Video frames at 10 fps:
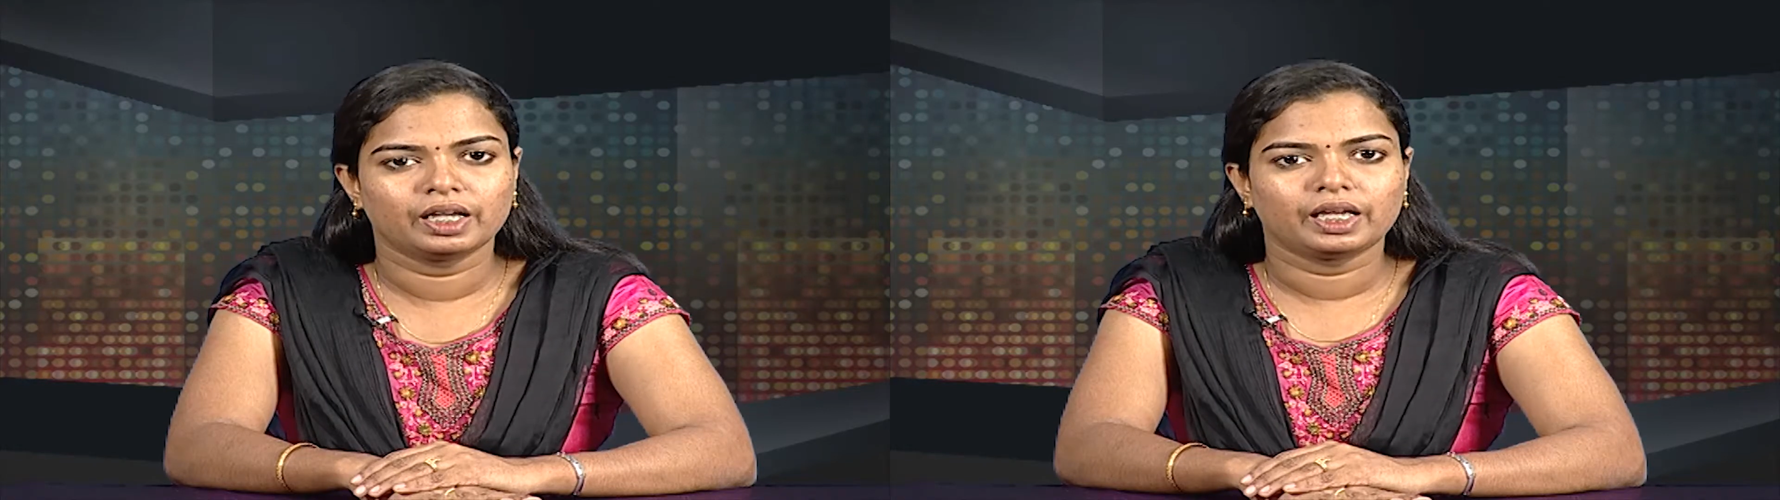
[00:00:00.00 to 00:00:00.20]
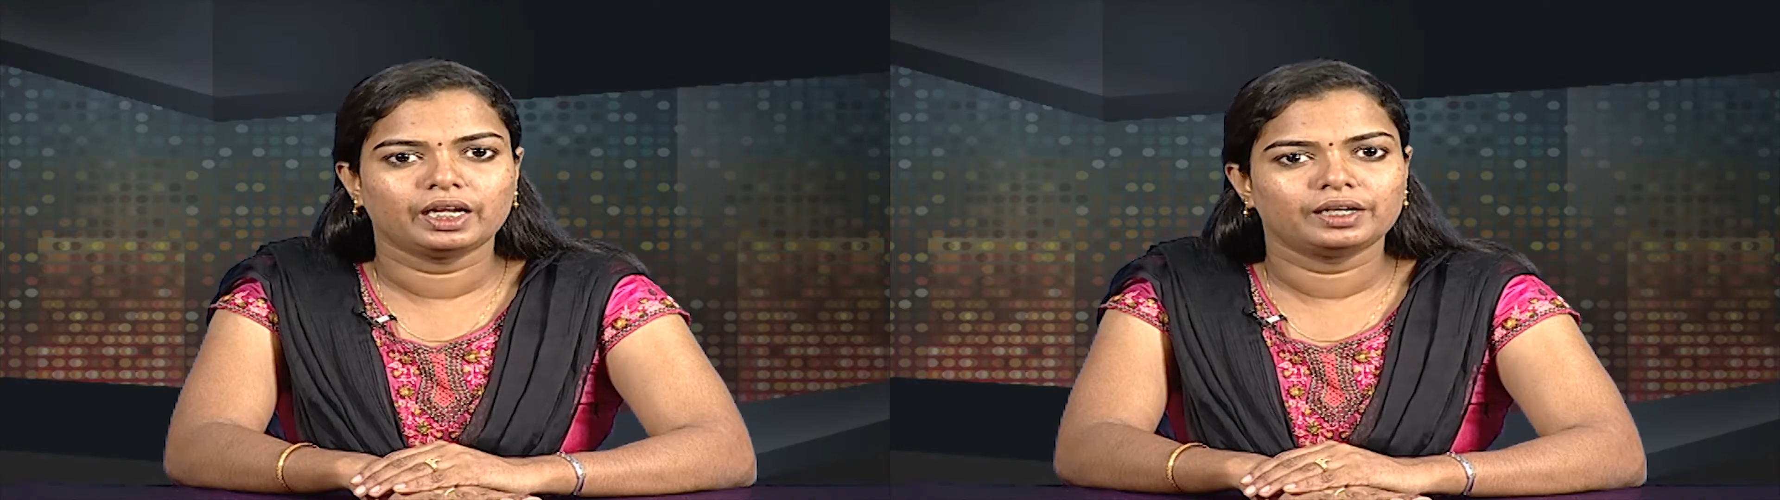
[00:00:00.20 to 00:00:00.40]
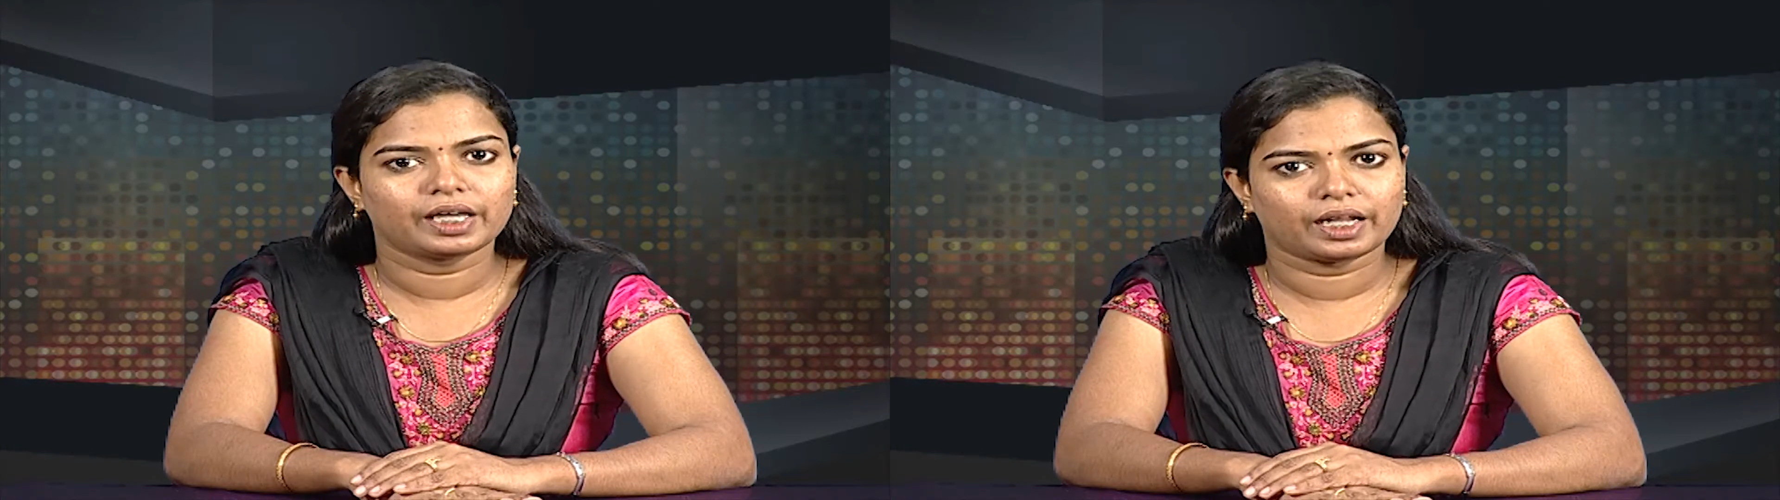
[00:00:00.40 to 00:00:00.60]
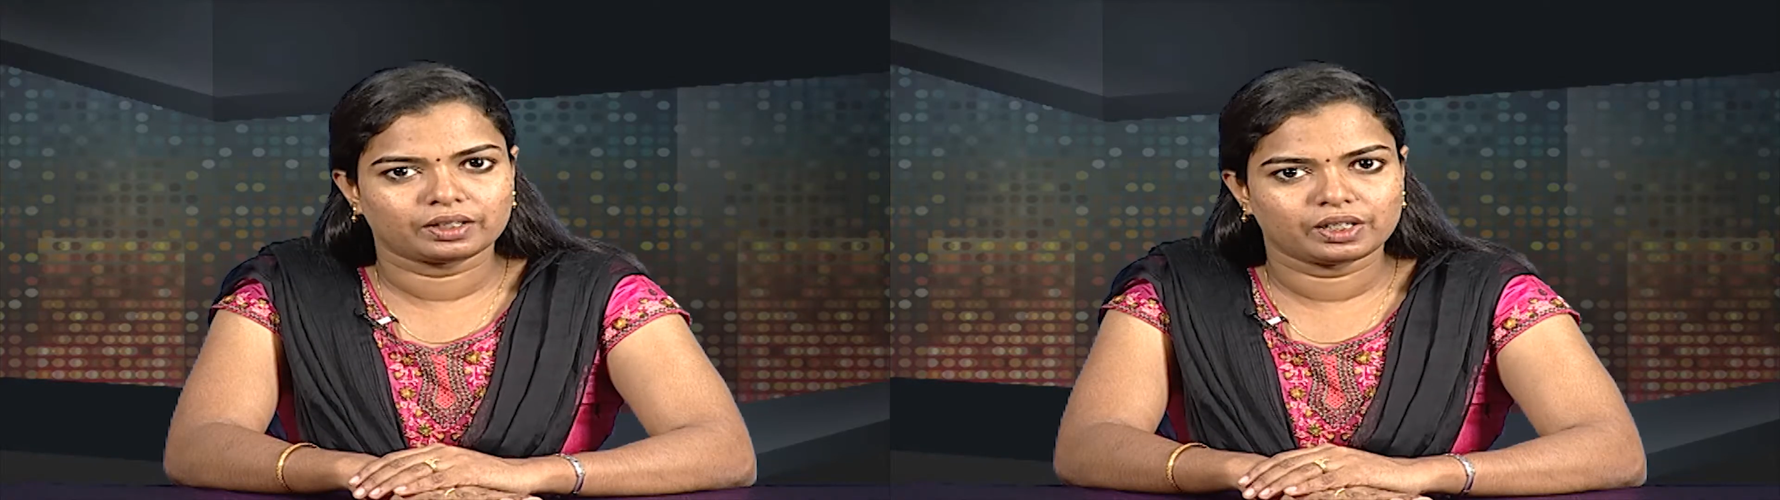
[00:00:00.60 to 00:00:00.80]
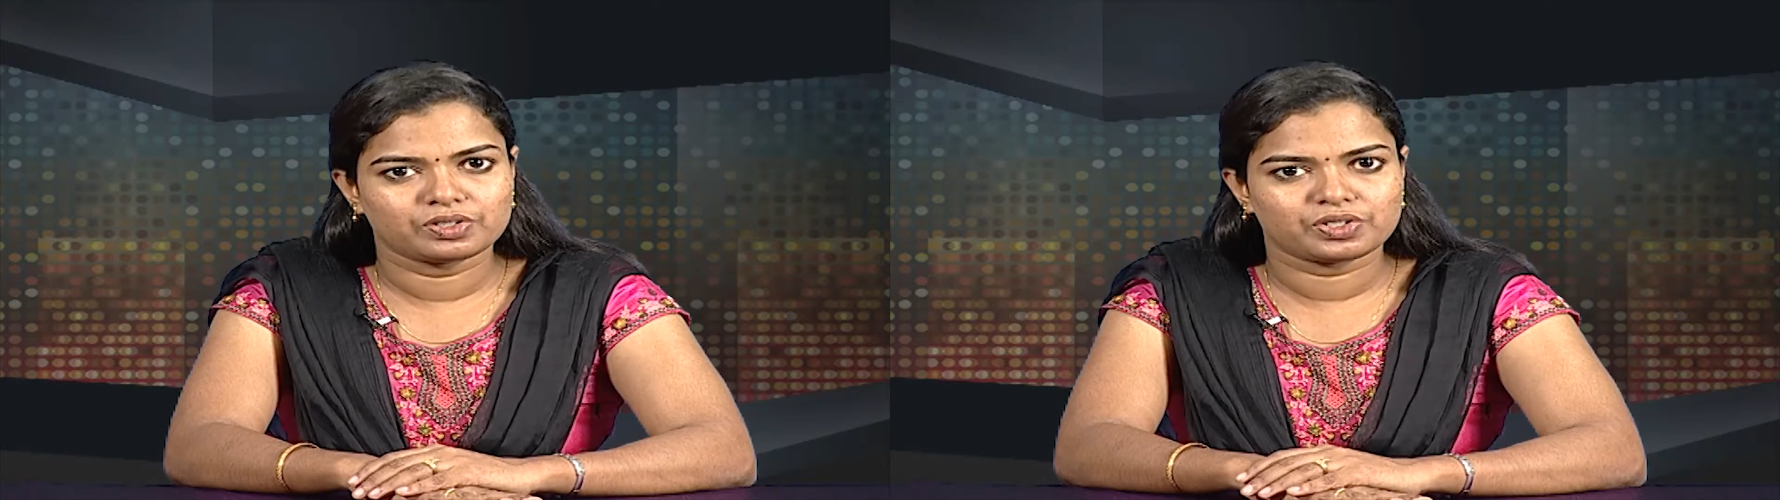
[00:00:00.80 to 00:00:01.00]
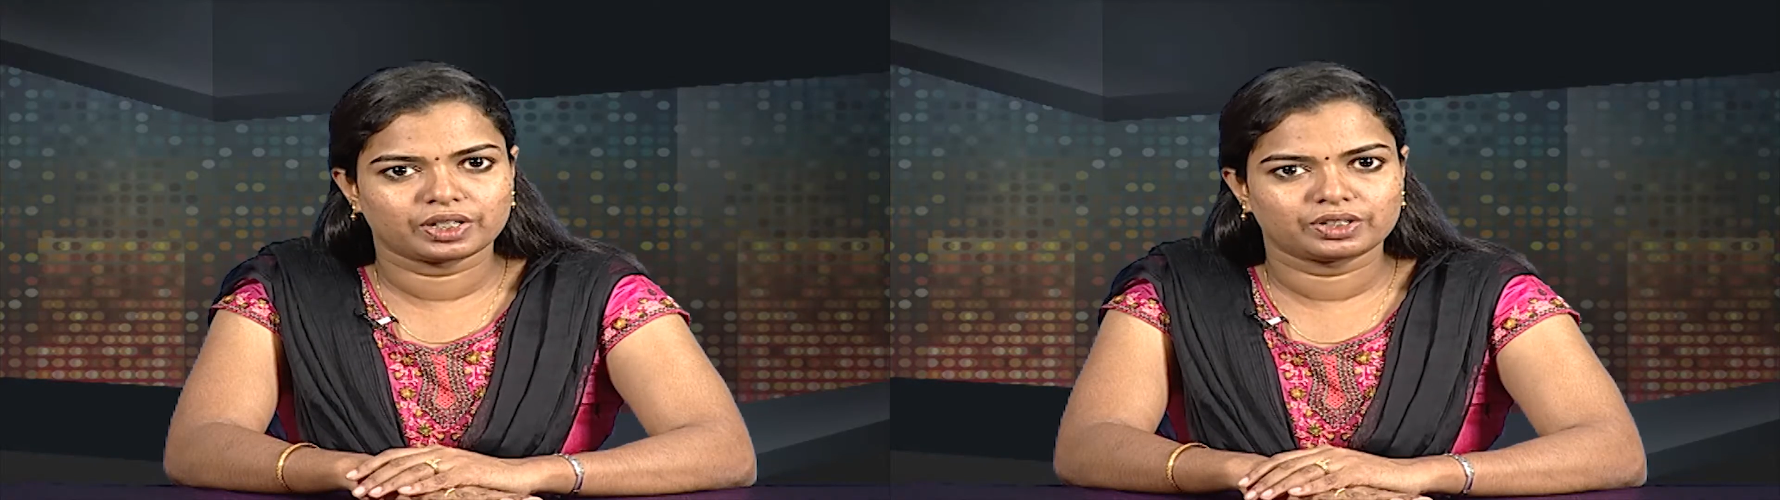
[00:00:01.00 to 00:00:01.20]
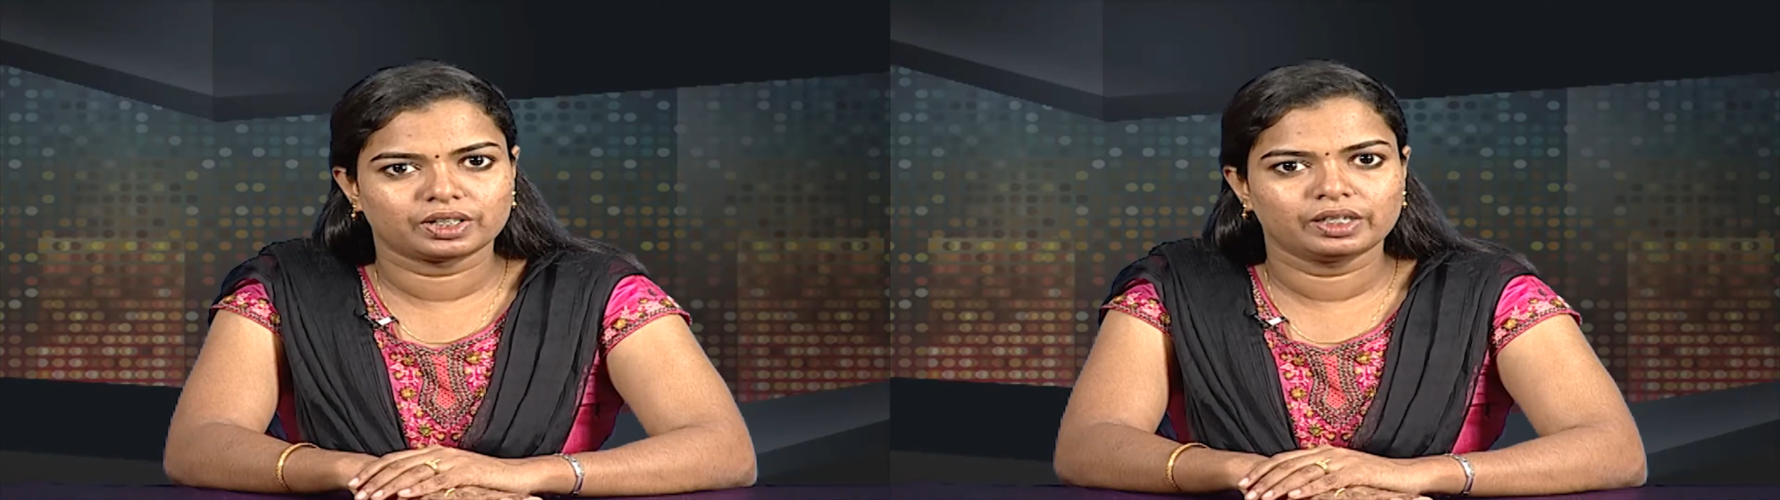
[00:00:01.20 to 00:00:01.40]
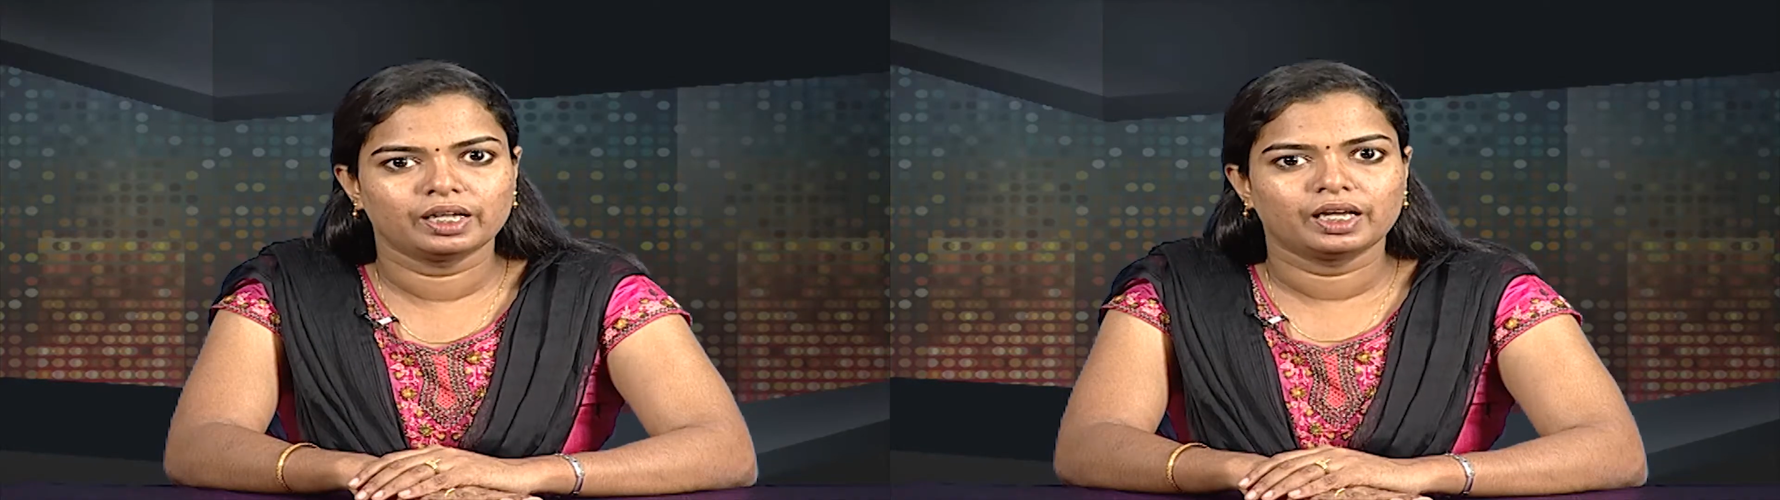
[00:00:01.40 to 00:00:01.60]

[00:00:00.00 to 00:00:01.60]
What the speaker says: indirect instruction,